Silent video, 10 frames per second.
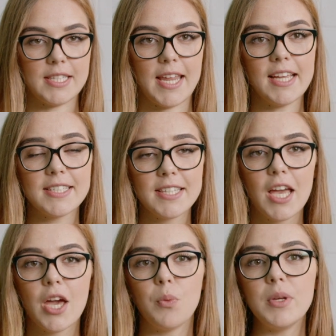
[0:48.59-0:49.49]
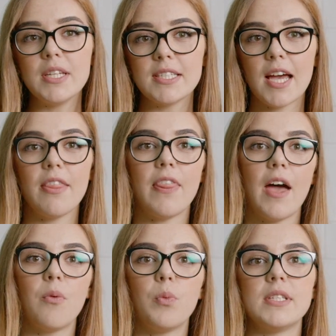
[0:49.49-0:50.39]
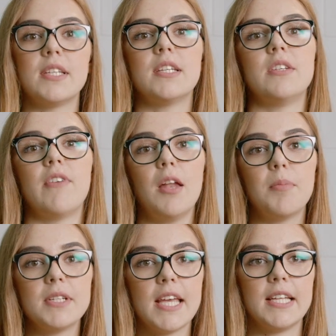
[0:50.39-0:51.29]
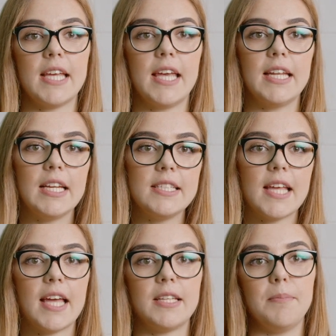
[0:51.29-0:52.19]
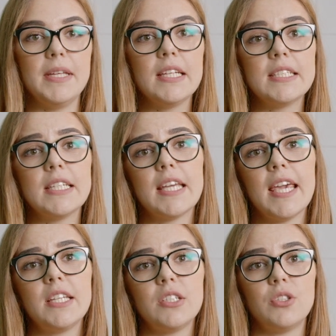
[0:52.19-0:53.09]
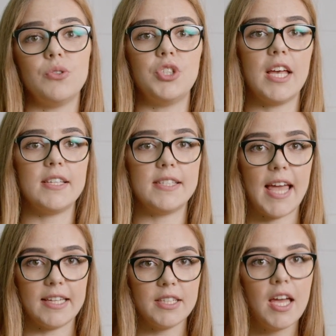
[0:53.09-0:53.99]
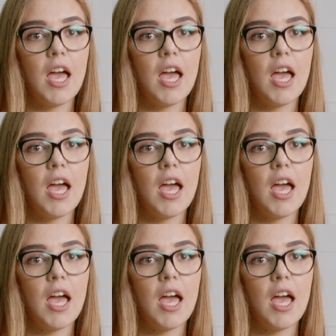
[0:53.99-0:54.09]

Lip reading: Next, we decide them with the developers and analysts at a meeting dedicated to just that.